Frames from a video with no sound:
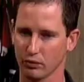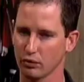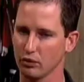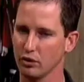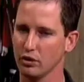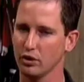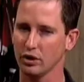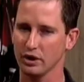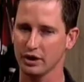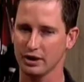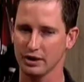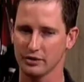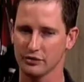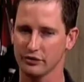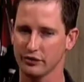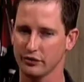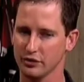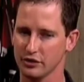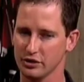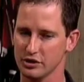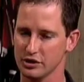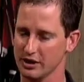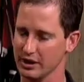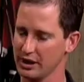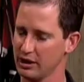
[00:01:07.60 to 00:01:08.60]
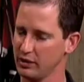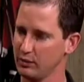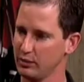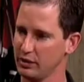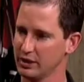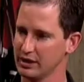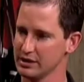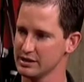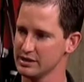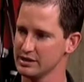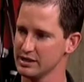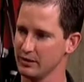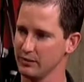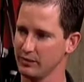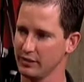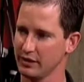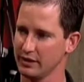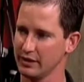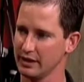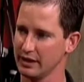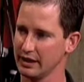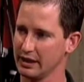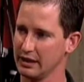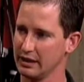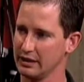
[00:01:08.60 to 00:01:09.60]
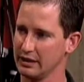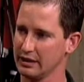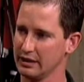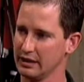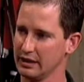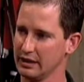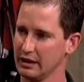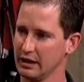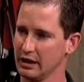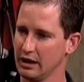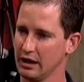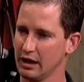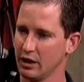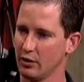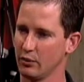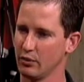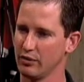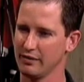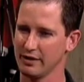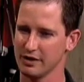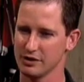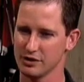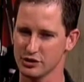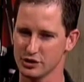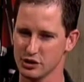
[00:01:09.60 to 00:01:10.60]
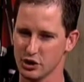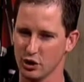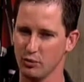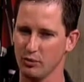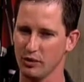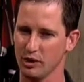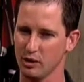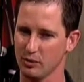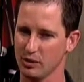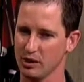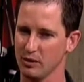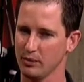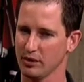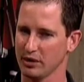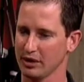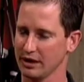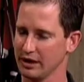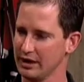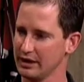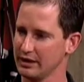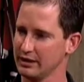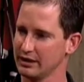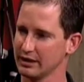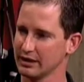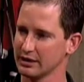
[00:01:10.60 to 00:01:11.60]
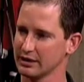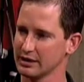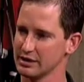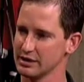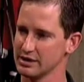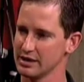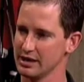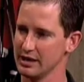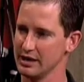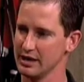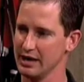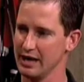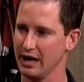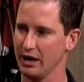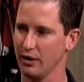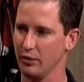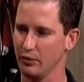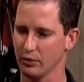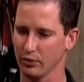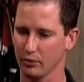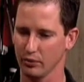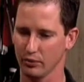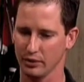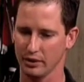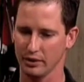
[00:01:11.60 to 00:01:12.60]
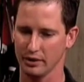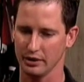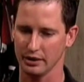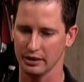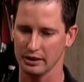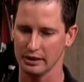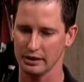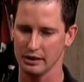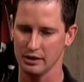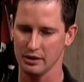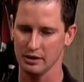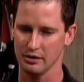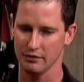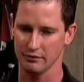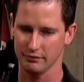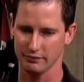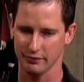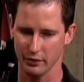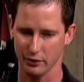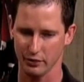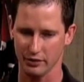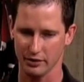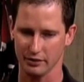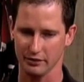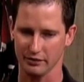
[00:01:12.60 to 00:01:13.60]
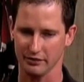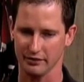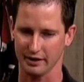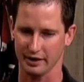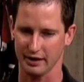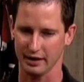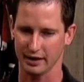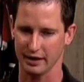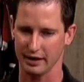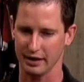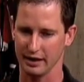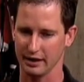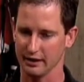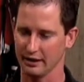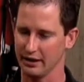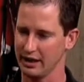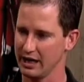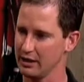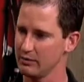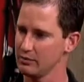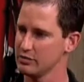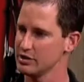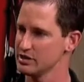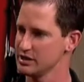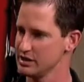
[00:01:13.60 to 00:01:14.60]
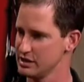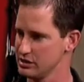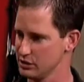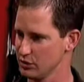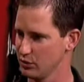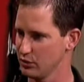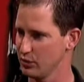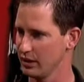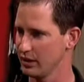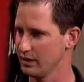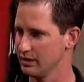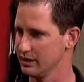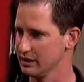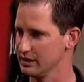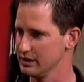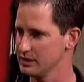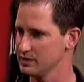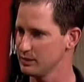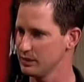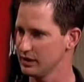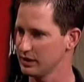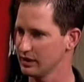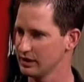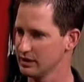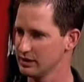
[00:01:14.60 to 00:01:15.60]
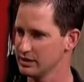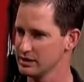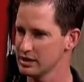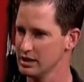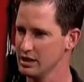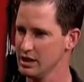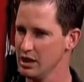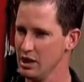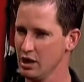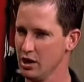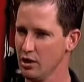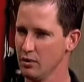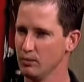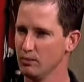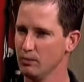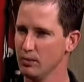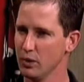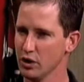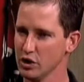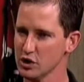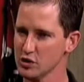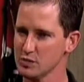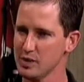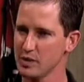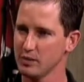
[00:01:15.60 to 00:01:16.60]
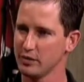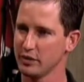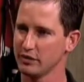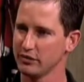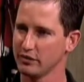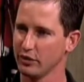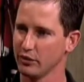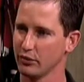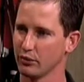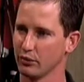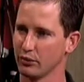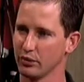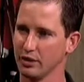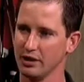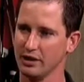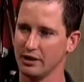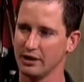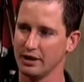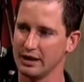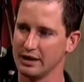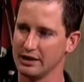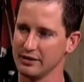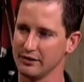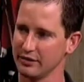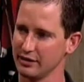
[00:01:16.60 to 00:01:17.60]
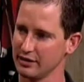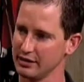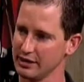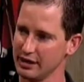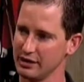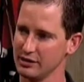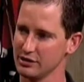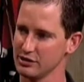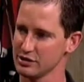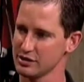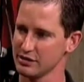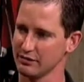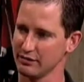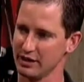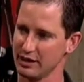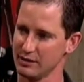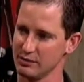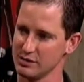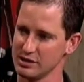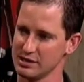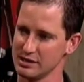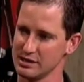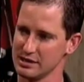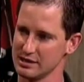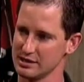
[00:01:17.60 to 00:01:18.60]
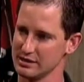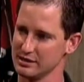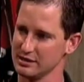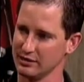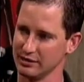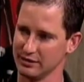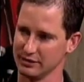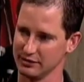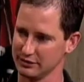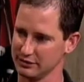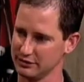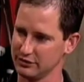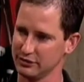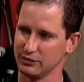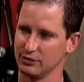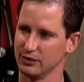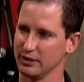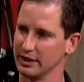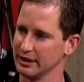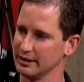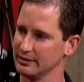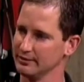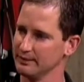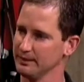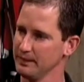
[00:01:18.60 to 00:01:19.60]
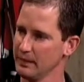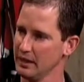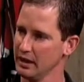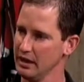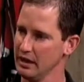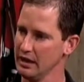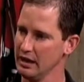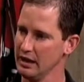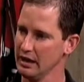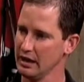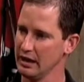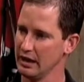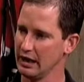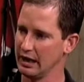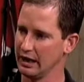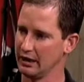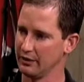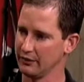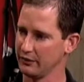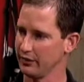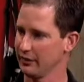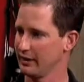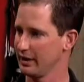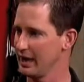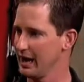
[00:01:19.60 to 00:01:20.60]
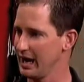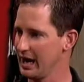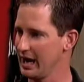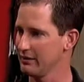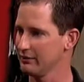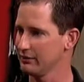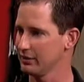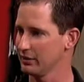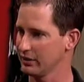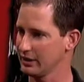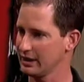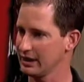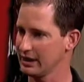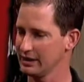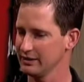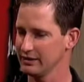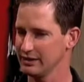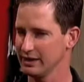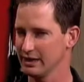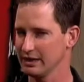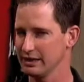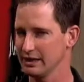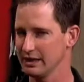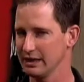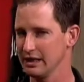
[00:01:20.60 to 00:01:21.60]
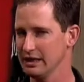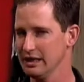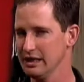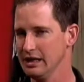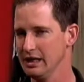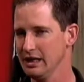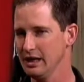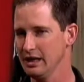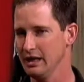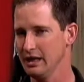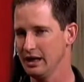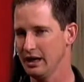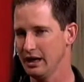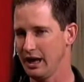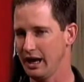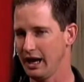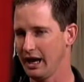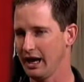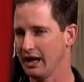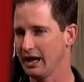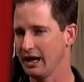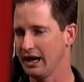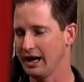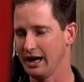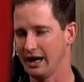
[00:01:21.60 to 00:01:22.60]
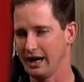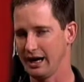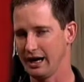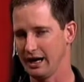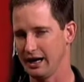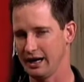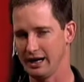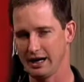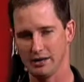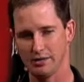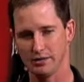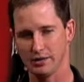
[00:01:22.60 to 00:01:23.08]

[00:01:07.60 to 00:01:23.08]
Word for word: look and search it out, but it's something that uh, we've had so many people contact us, and now we're really focused on Lyme disease awareness, because mm-hmm. most people don't realize the dangers of Lyme disease until it's too late, uh, until they have it or contacted it. And I,